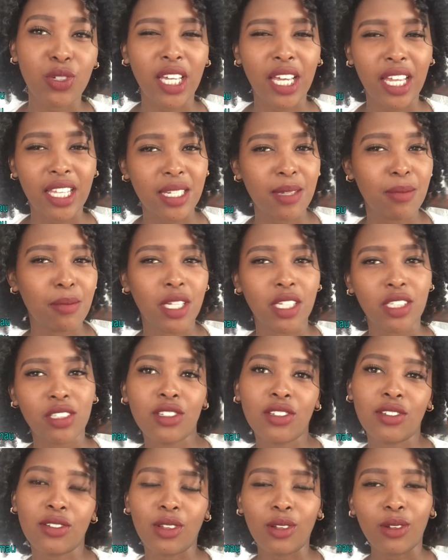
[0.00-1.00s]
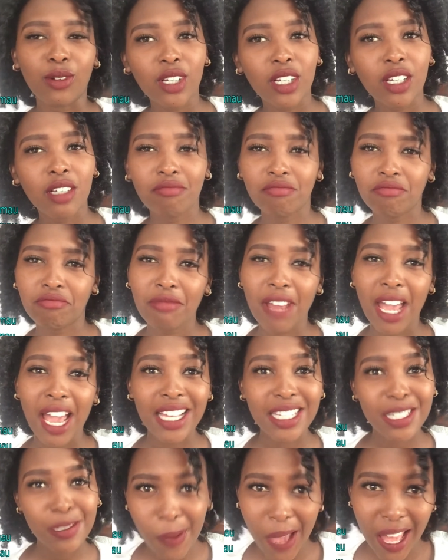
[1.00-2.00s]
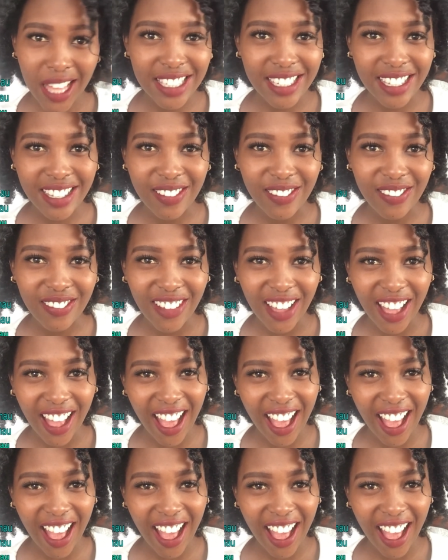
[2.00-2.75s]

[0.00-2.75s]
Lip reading: It kind of makes you look expensive.